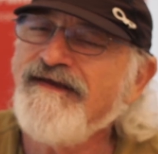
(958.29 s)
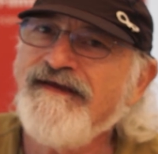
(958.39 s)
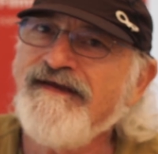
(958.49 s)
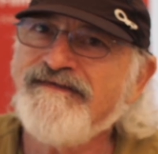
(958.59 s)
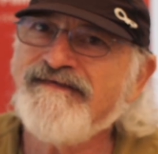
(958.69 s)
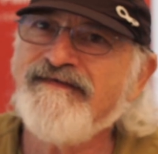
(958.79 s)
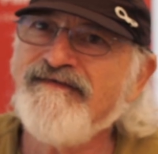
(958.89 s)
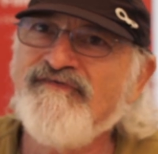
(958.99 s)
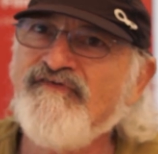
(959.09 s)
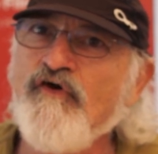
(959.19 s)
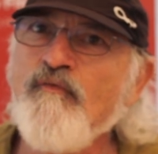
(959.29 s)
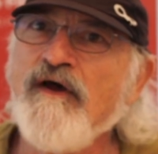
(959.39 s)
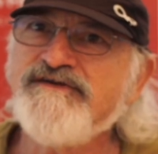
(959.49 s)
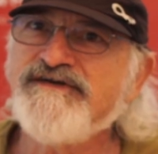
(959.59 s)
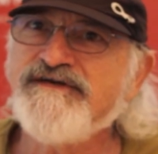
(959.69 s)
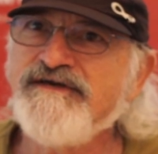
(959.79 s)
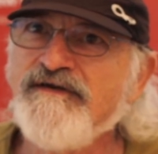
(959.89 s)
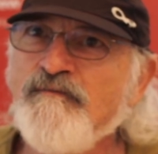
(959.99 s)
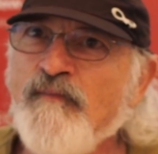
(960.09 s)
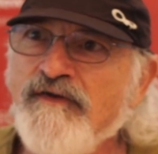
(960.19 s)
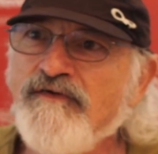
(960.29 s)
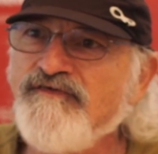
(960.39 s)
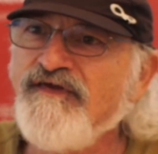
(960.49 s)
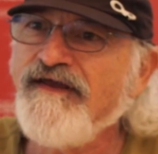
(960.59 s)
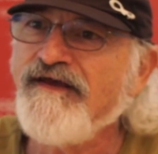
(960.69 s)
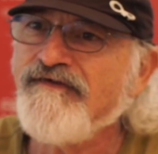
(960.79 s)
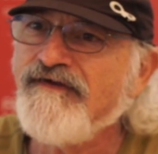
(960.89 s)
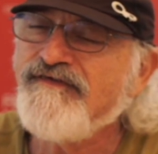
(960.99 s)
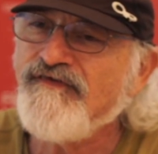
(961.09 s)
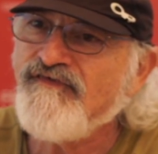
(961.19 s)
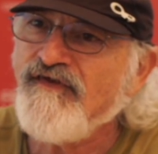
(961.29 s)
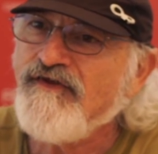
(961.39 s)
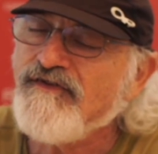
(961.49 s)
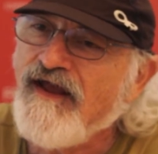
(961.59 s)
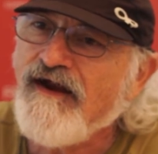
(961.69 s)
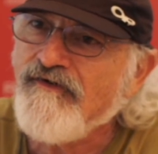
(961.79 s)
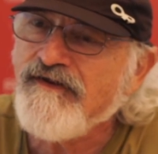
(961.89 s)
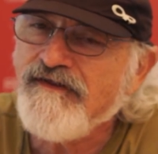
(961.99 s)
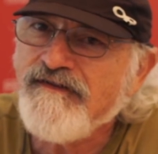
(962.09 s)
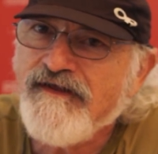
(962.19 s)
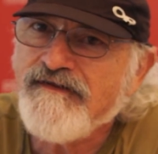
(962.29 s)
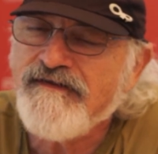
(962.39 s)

it's so much bundled together into singularity that